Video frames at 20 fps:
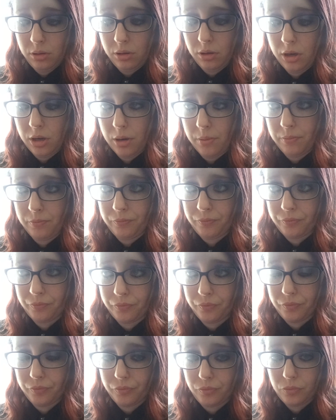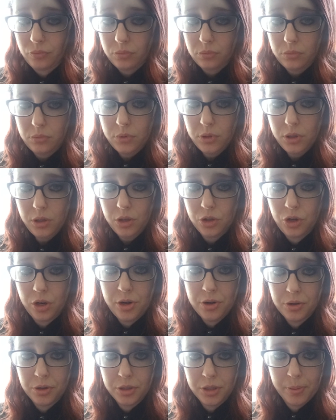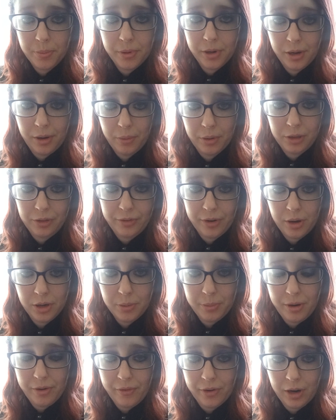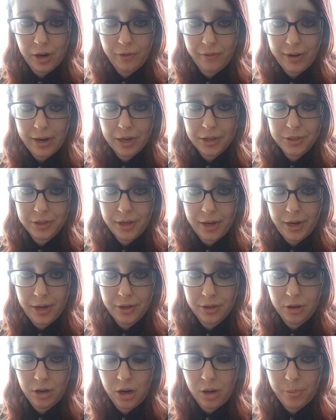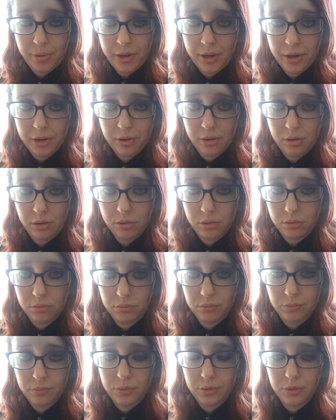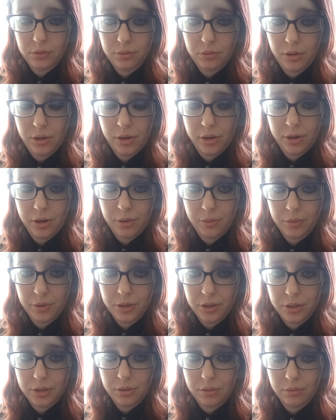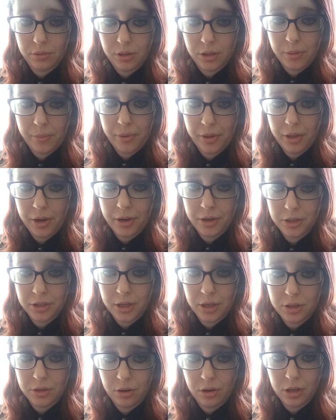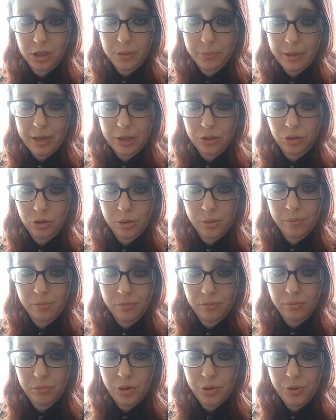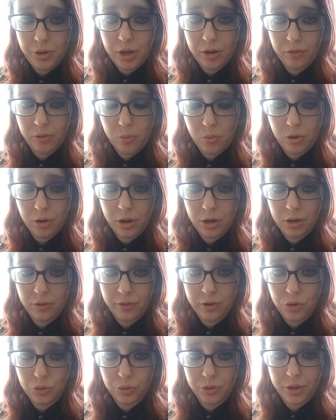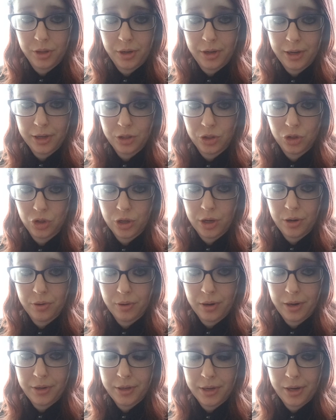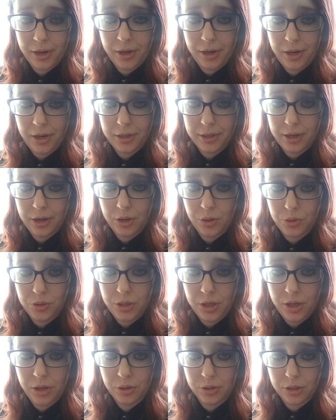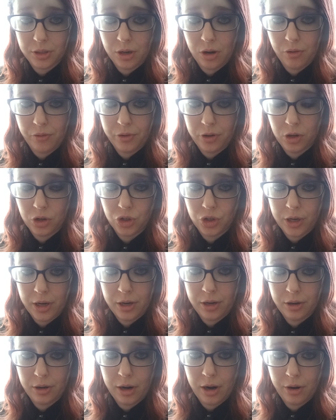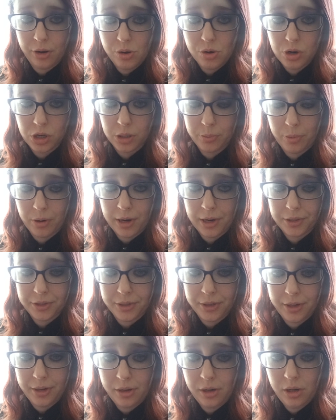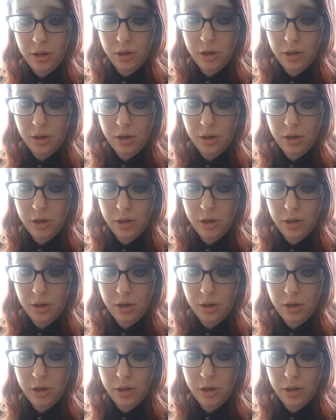Um, gender is something I always found to be a very fascinating topic. You know, it's something that exists on a spectrum, unique from one individual to the next. Your gender identity is how you see yourself and your gender, how you express it